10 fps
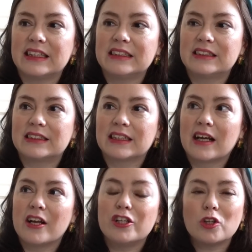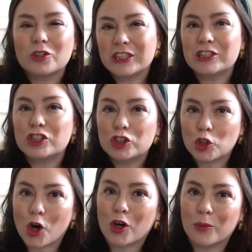it's not as
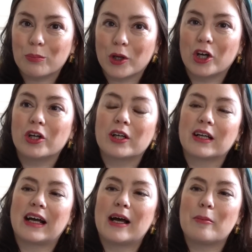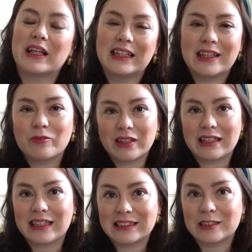strong a book. I think it
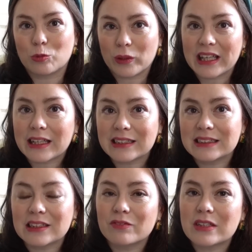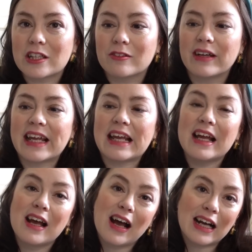really is the weakest of the three.
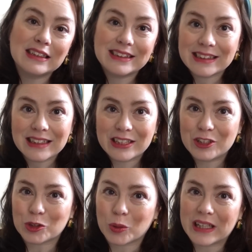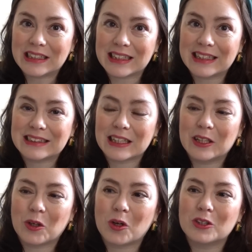I still enjoyed it a
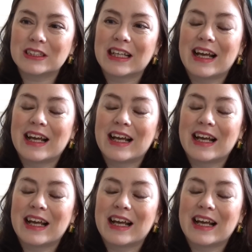lot.